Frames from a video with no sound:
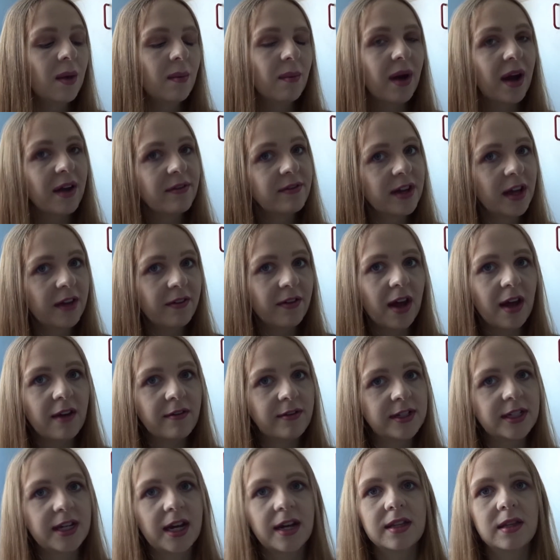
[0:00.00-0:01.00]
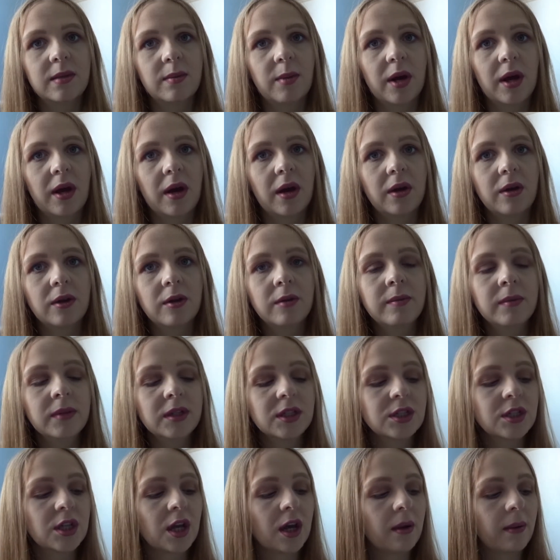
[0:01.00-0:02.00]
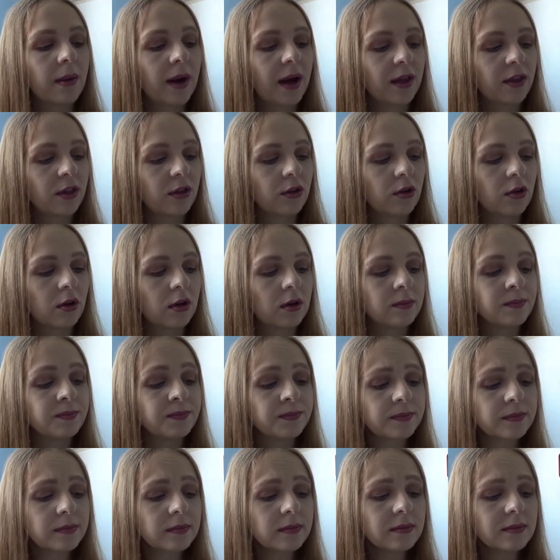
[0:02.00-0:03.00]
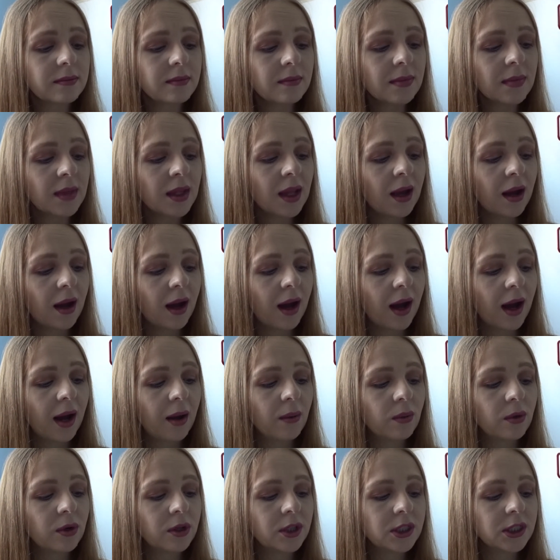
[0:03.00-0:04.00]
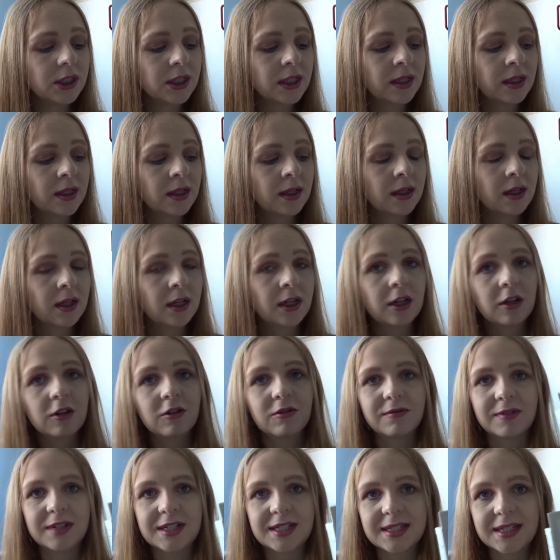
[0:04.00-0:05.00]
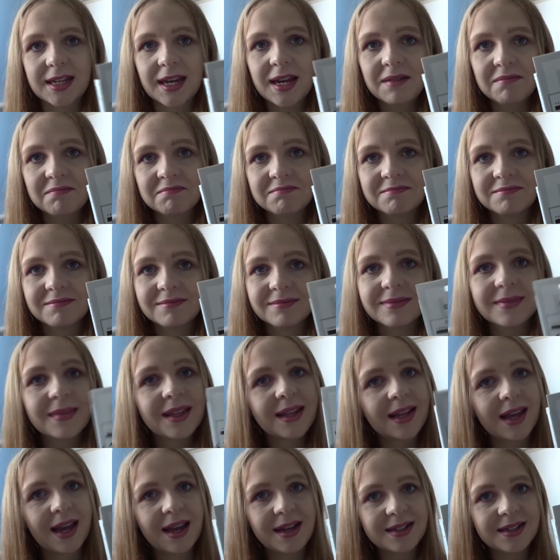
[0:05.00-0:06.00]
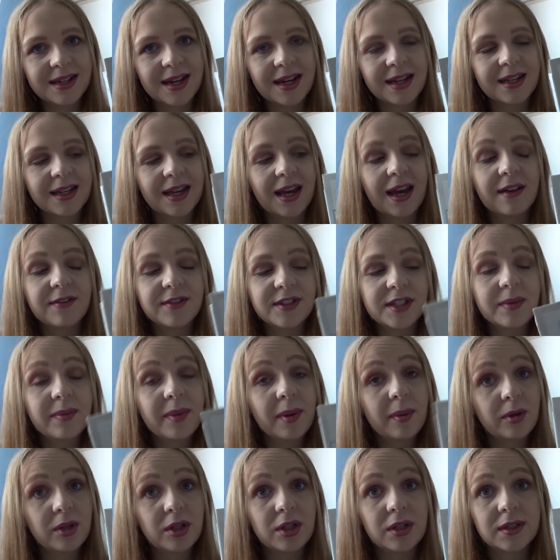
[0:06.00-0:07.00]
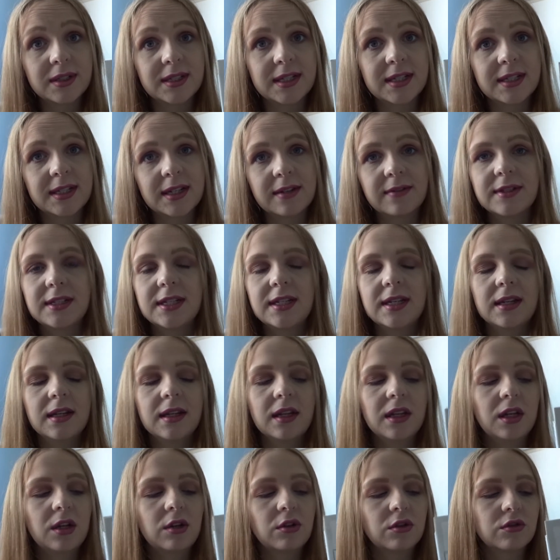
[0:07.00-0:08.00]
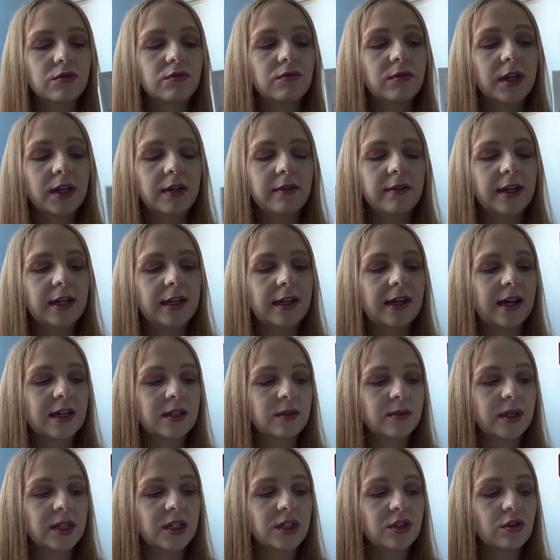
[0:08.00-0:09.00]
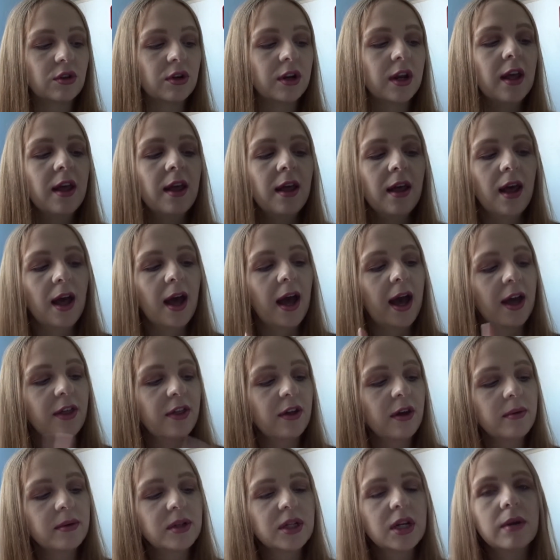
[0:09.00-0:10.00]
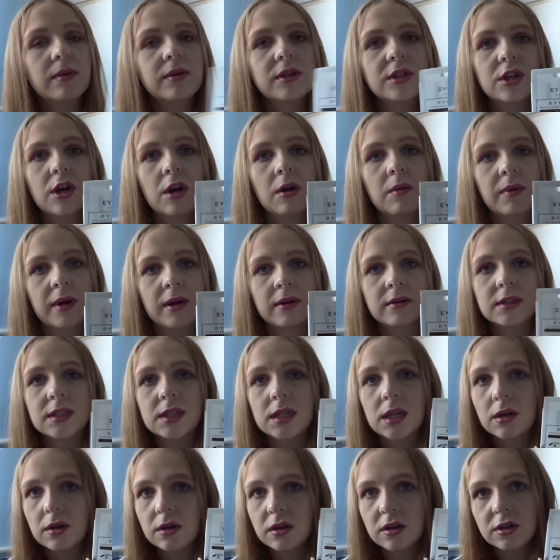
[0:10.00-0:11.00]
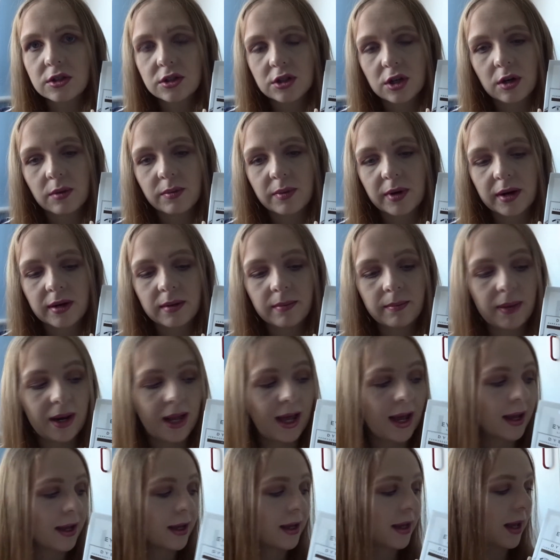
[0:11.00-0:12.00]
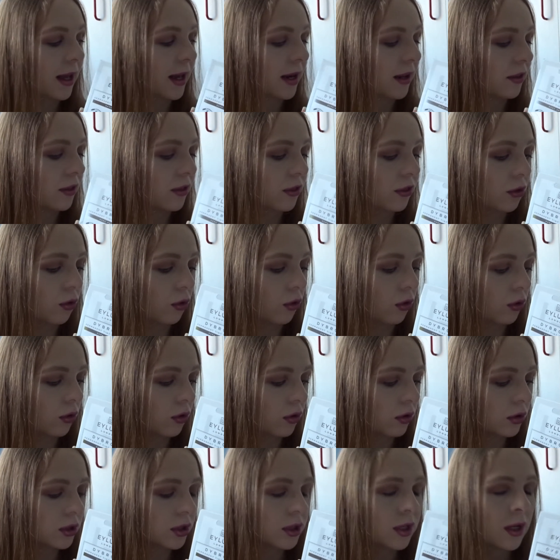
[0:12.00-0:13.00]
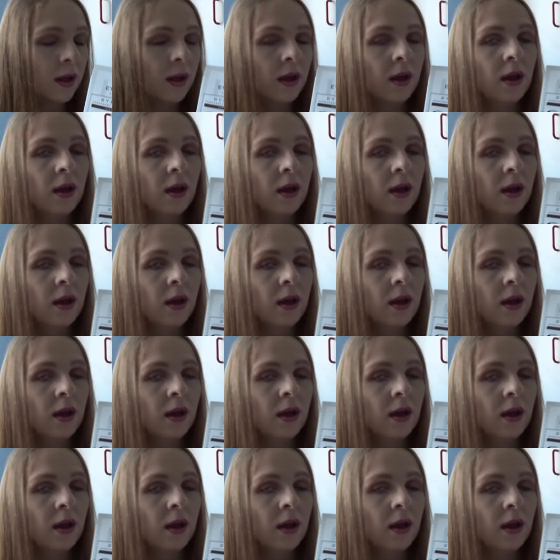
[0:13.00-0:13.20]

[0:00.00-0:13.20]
but I've never ever dyed them at home, so I thought I would risk it, get a dye kit. I've seen people use this and I've seen that it looks really, really nice when it's done. I thought I would go with dark brown because I'd only got dark brown and black, and I thought